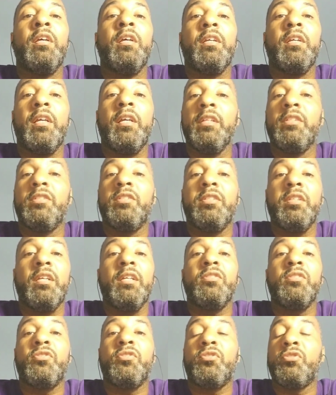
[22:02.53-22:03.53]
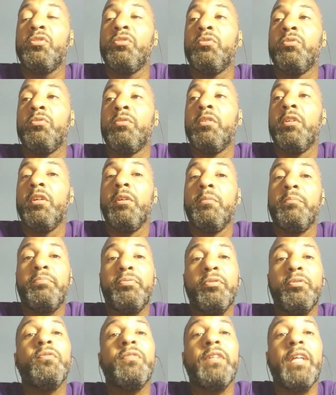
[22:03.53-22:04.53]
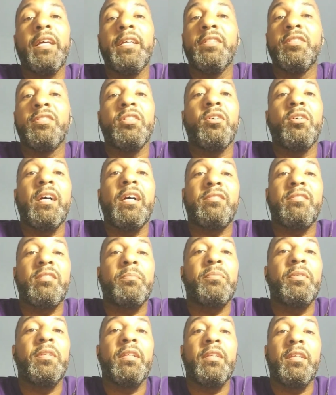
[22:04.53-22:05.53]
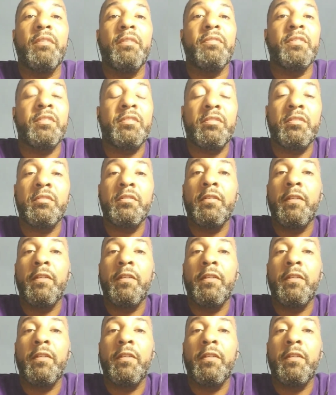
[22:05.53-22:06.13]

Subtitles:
get a chance to prove that he still has something to give us.